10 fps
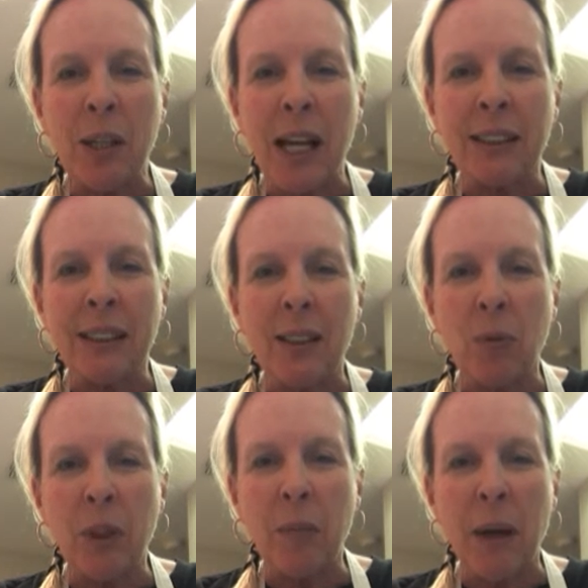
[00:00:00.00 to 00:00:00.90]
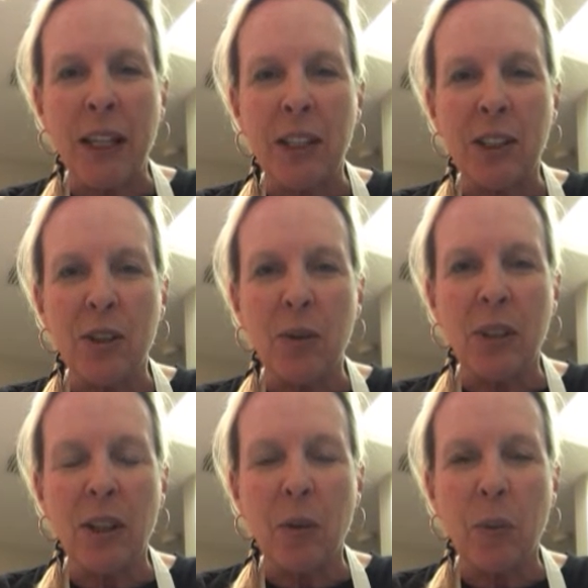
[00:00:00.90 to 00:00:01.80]
asking when am I going to do
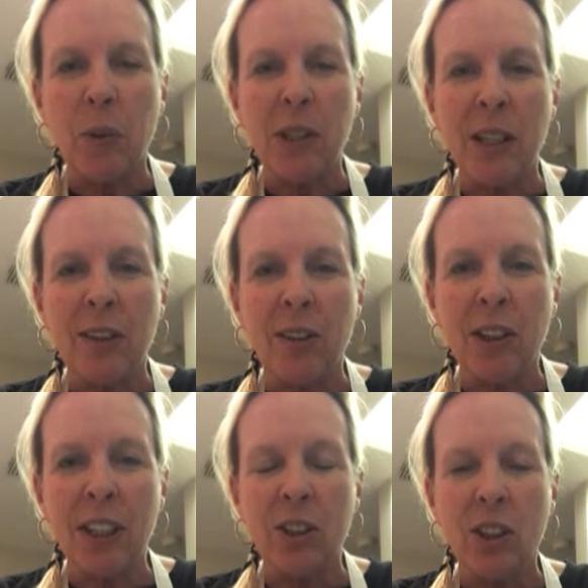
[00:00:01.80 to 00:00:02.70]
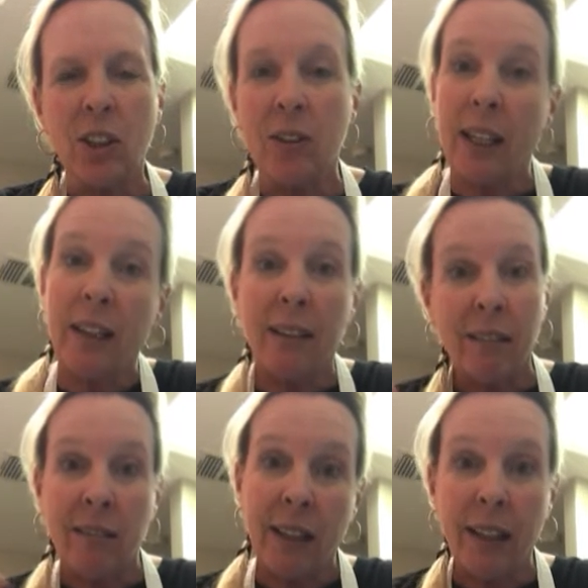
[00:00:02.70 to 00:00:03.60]
another pretend cooking show like
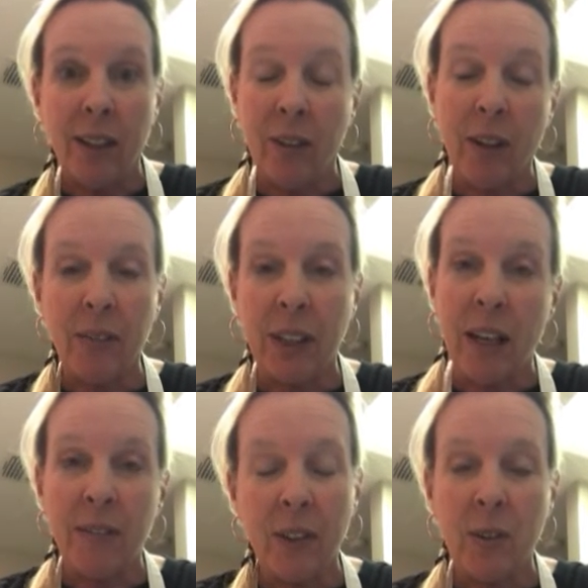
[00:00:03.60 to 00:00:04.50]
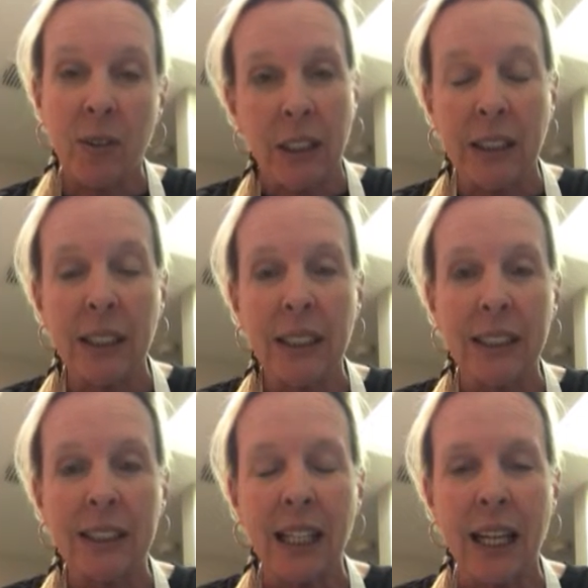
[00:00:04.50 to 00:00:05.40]
I don't have a life other than
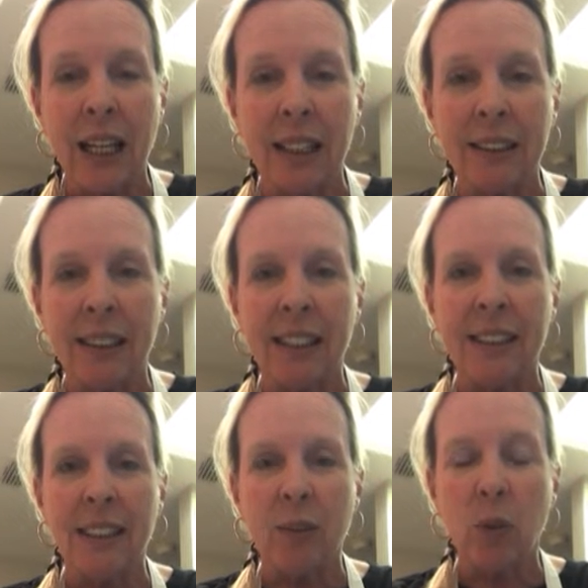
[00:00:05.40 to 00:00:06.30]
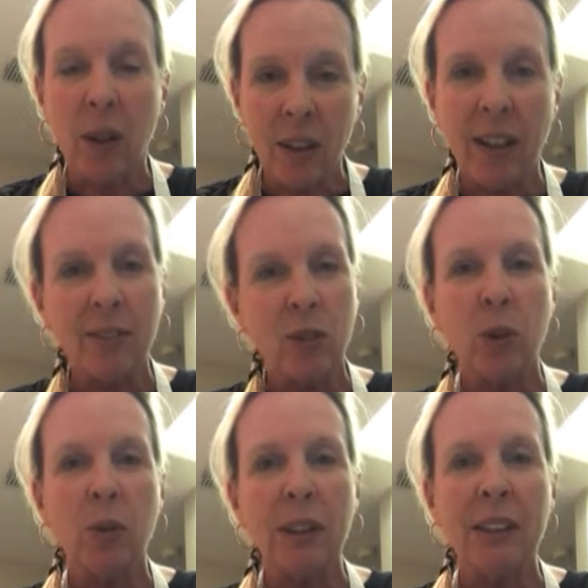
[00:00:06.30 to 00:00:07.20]
this, and I said, well, I'll
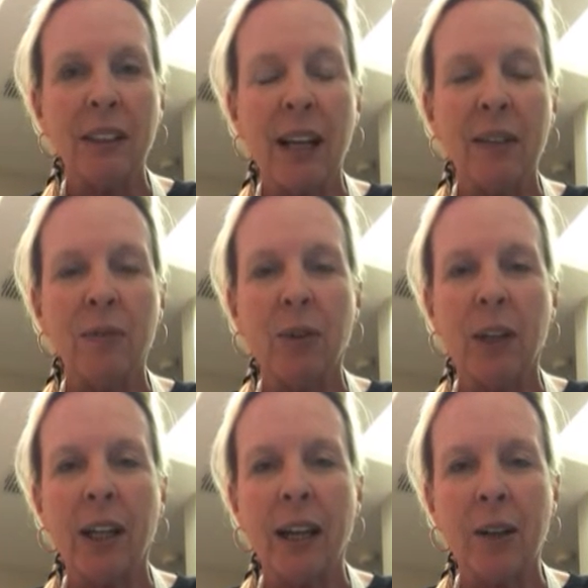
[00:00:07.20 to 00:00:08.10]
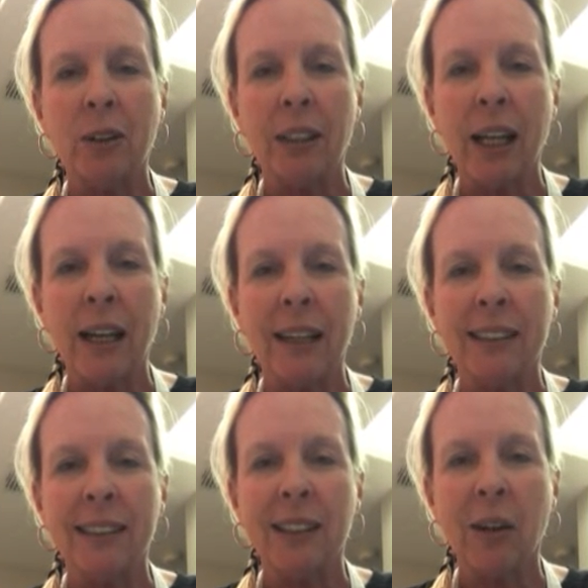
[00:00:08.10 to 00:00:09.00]
do one tonight for you. How's that?
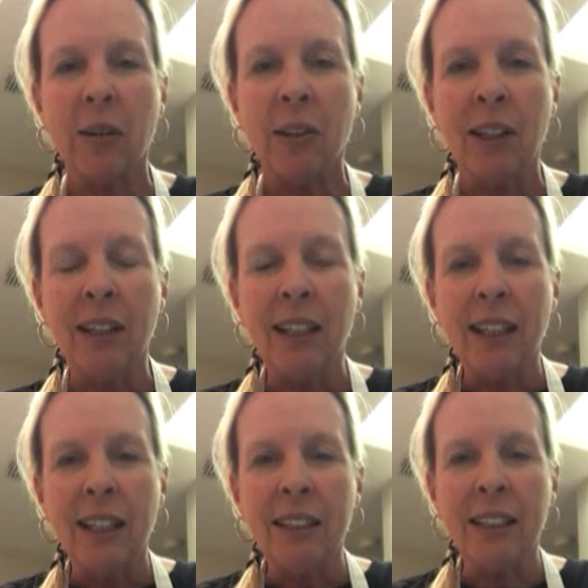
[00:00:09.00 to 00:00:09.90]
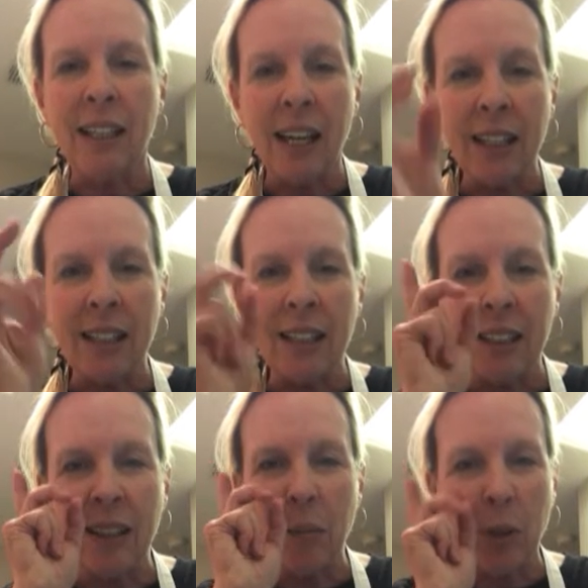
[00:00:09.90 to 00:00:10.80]
So tonight
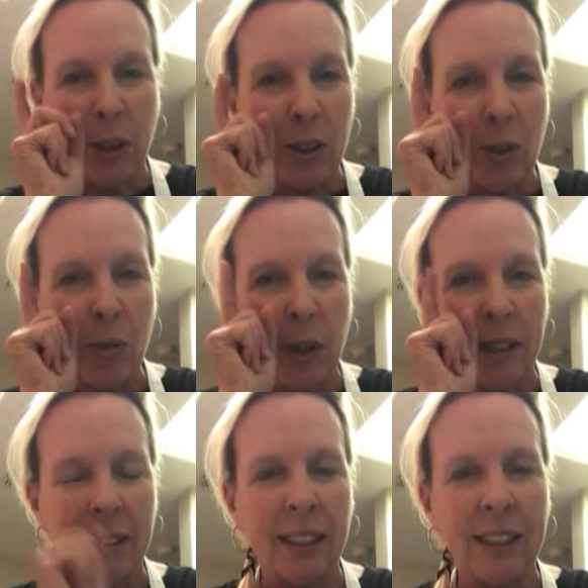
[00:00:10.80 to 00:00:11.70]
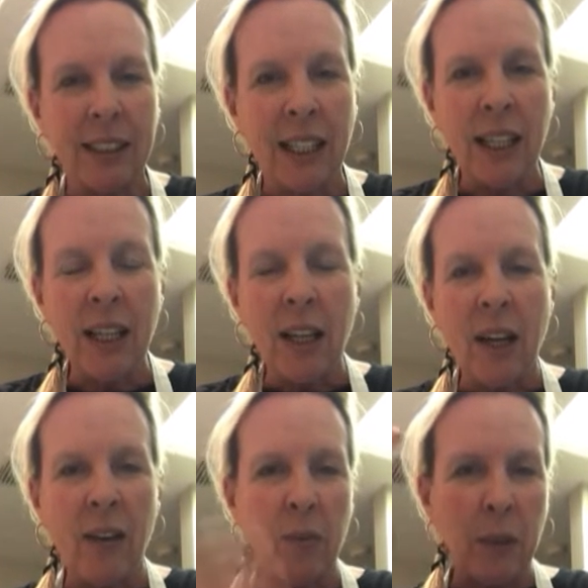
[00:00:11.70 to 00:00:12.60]
I'm going to do one because
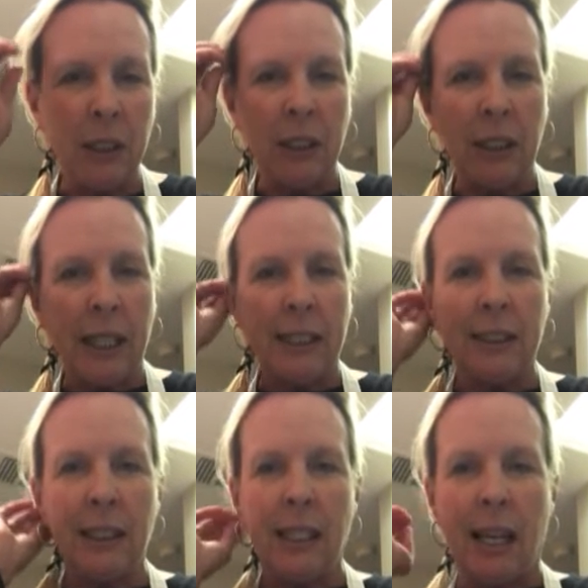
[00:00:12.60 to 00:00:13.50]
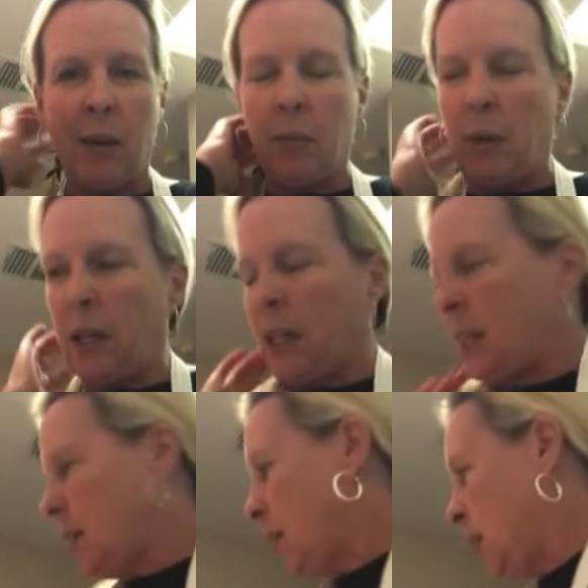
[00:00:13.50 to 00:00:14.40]
I've been glancing at my